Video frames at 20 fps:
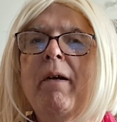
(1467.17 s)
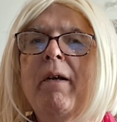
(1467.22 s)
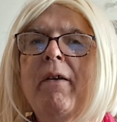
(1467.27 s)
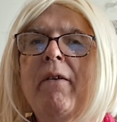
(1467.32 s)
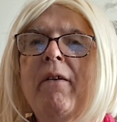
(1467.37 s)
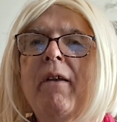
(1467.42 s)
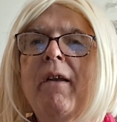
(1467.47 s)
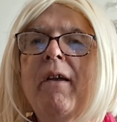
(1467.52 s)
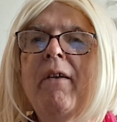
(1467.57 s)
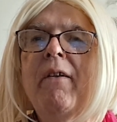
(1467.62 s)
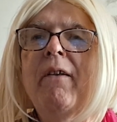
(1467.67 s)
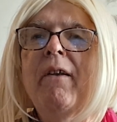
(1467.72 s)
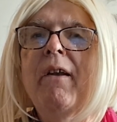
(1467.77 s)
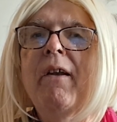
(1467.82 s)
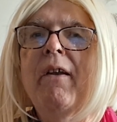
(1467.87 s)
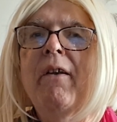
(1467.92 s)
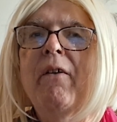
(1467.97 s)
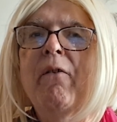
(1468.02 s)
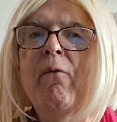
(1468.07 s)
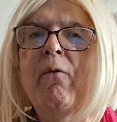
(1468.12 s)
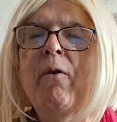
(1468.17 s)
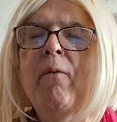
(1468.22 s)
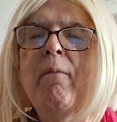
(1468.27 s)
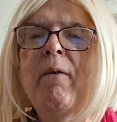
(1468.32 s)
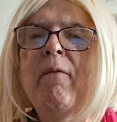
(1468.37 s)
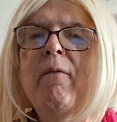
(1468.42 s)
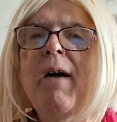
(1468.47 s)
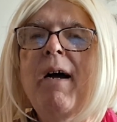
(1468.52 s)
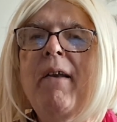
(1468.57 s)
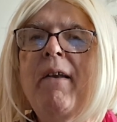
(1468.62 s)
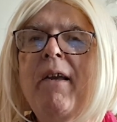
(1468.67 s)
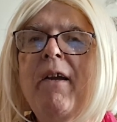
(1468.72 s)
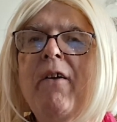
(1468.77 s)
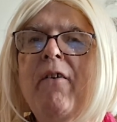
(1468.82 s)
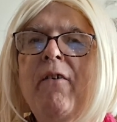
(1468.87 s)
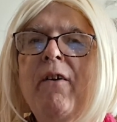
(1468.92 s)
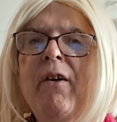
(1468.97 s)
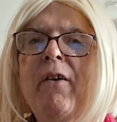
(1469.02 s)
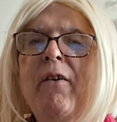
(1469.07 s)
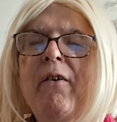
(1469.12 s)
It's a womb of
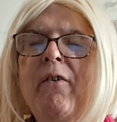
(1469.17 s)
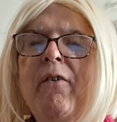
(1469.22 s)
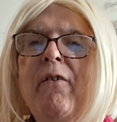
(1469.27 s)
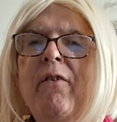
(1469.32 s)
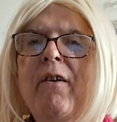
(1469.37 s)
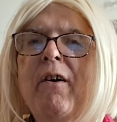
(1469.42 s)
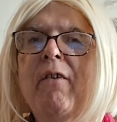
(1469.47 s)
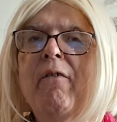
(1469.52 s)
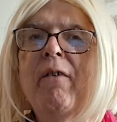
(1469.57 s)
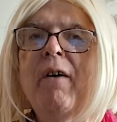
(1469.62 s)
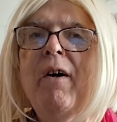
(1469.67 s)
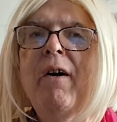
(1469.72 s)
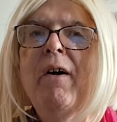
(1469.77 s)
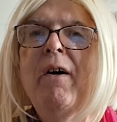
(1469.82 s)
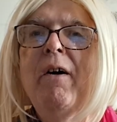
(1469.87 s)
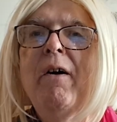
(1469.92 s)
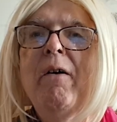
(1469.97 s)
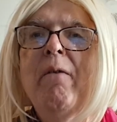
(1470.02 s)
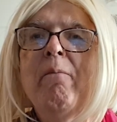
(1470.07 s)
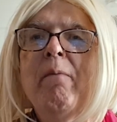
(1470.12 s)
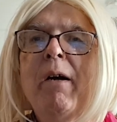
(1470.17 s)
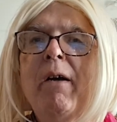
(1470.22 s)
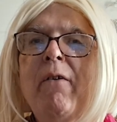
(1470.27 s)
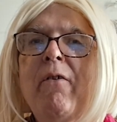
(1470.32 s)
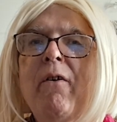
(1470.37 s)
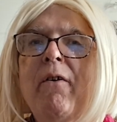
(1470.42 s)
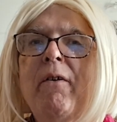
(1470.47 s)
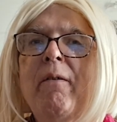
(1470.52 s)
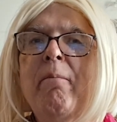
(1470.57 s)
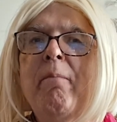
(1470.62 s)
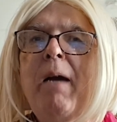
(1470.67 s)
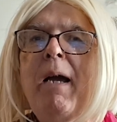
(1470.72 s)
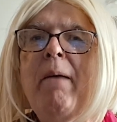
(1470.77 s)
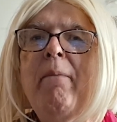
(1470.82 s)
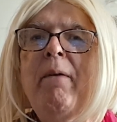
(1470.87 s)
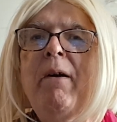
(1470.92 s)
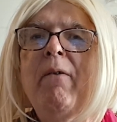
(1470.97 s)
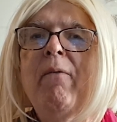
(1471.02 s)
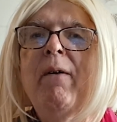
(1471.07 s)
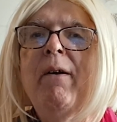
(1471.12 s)
ideas. You can do stuff, but as a
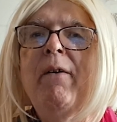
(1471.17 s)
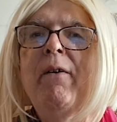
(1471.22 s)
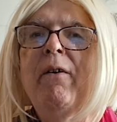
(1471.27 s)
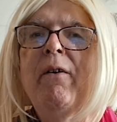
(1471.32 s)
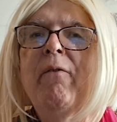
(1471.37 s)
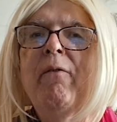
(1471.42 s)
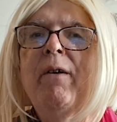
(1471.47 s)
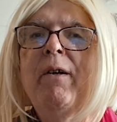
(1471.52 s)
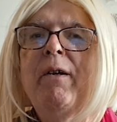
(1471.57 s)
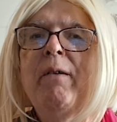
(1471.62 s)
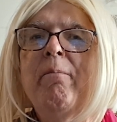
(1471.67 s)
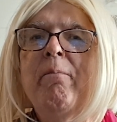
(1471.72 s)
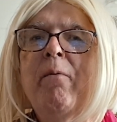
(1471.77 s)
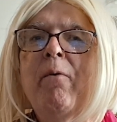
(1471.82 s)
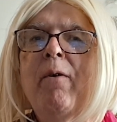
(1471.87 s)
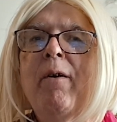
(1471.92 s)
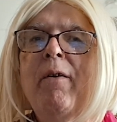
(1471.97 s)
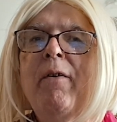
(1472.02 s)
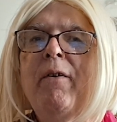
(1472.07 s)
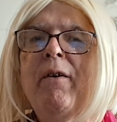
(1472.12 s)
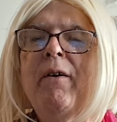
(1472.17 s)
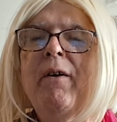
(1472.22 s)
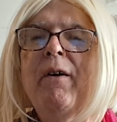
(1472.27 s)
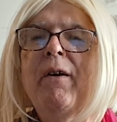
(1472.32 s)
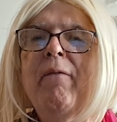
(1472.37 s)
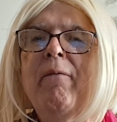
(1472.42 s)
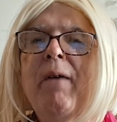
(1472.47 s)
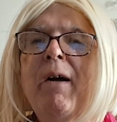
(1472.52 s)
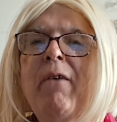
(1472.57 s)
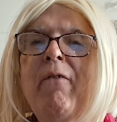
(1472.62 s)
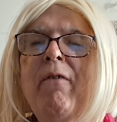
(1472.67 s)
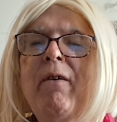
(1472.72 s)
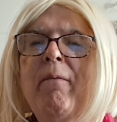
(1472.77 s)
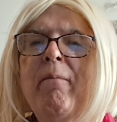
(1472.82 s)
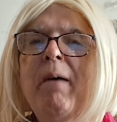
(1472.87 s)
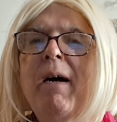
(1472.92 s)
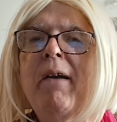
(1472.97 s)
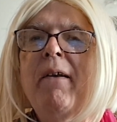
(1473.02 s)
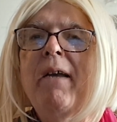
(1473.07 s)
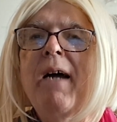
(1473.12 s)
baby, when you're born, eventually
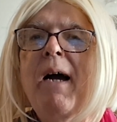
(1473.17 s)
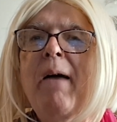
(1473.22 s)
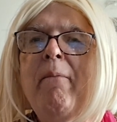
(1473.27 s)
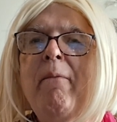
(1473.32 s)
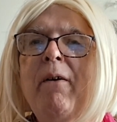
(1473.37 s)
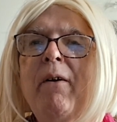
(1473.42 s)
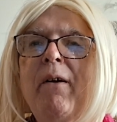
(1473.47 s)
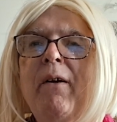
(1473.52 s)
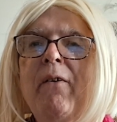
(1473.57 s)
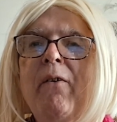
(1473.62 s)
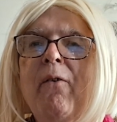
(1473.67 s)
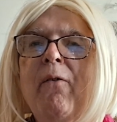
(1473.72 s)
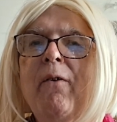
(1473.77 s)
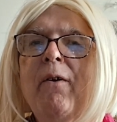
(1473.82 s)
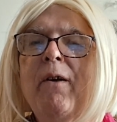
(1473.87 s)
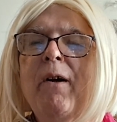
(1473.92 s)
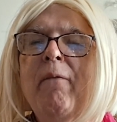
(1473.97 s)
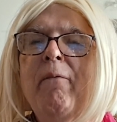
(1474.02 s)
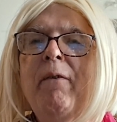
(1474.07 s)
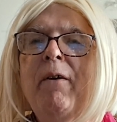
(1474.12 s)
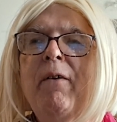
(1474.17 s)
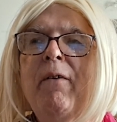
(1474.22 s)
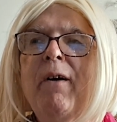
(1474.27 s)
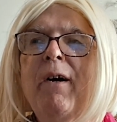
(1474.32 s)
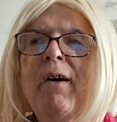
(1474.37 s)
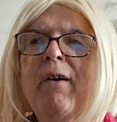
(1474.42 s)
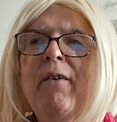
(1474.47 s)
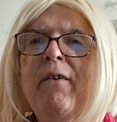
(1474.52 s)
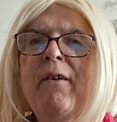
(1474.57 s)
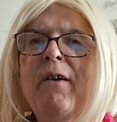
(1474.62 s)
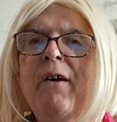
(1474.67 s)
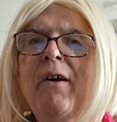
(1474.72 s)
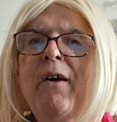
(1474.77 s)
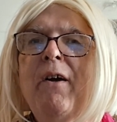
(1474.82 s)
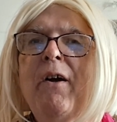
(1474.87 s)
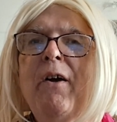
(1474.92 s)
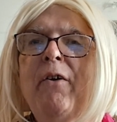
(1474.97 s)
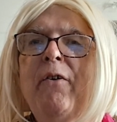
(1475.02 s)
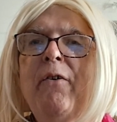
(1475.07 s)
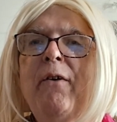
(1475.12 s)
by the time you get old enough, you realize
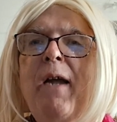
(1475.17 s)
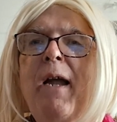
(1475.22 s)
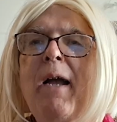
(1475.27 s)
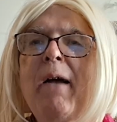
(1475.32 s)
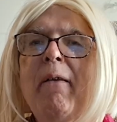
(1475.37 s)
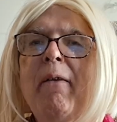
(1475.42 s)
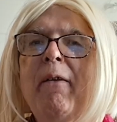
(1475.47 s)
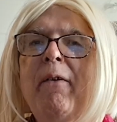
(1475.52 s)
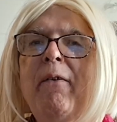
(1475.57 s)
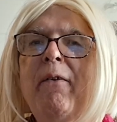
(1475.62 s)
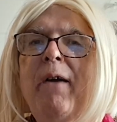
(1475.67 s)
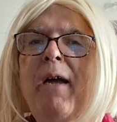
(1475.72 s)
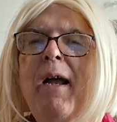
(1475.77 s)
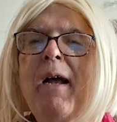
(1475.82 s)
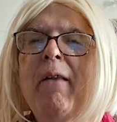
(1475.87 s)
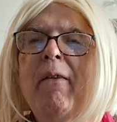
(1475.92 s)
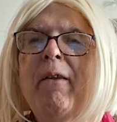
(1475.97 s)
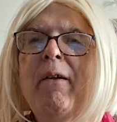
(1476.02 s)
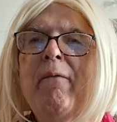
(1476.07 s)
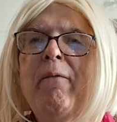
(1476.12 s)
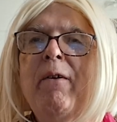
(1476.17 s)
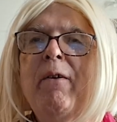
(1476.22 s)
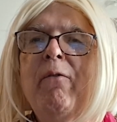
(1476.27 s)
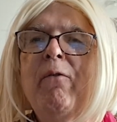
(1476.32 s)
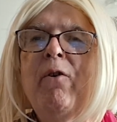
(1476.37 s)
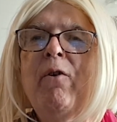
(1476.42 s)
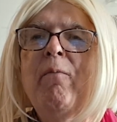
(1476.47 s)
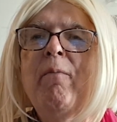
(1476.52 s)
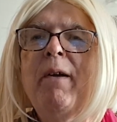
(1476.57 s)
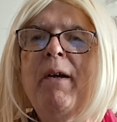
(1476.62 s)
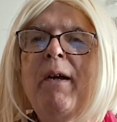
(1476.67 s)
you can't live in a womb.